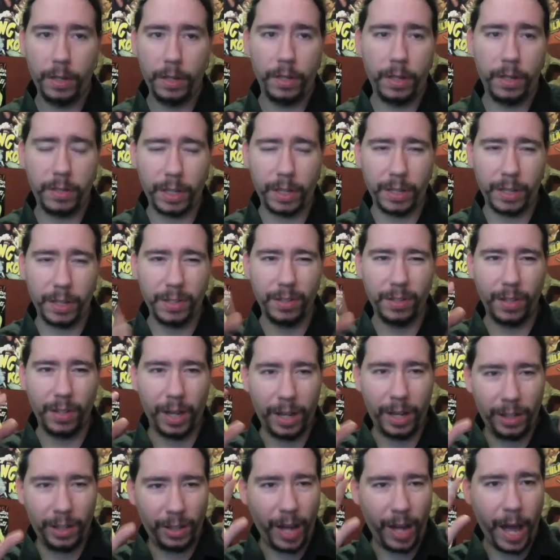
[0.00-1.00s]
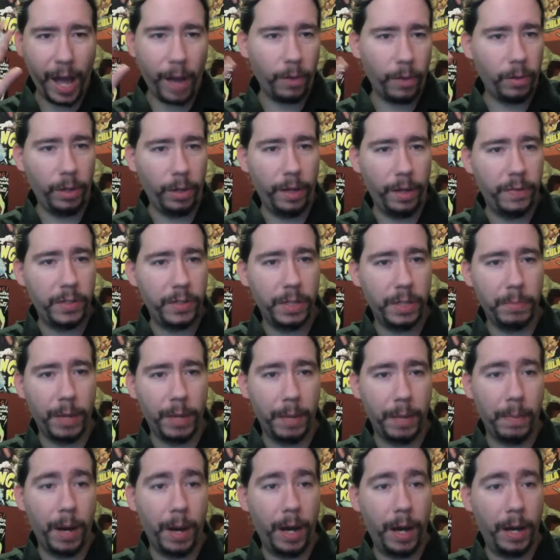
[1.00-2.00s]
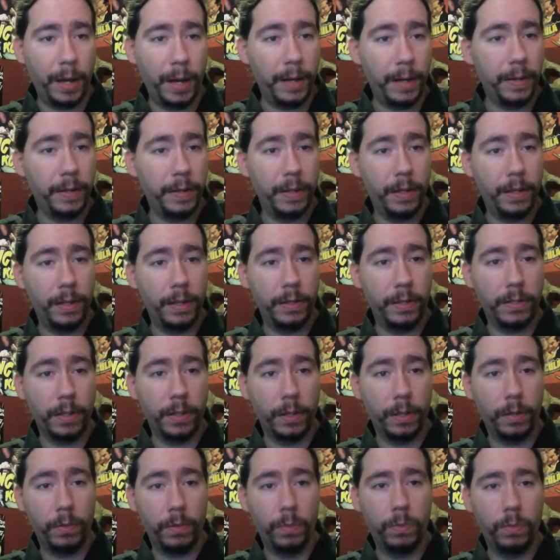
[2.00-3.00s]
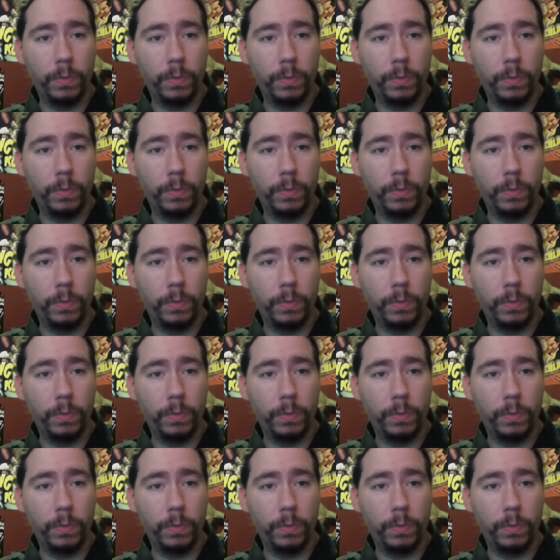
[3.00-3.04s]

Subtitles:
it's like a cloud lifts in my mind. And it's like,